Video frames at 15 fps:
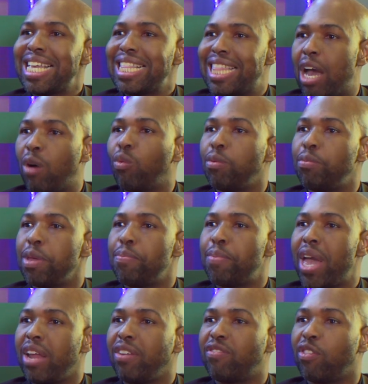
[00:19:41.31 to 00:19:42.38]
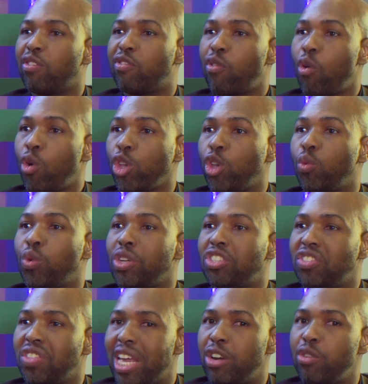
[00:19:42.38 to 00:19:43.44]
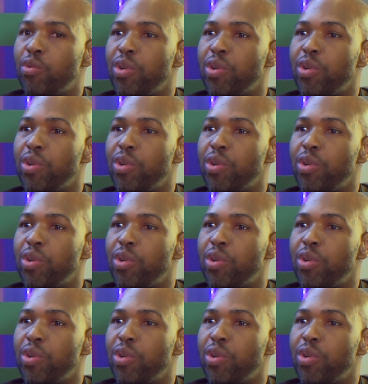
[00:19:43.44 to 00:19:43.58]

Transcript: that will be painful for you, which then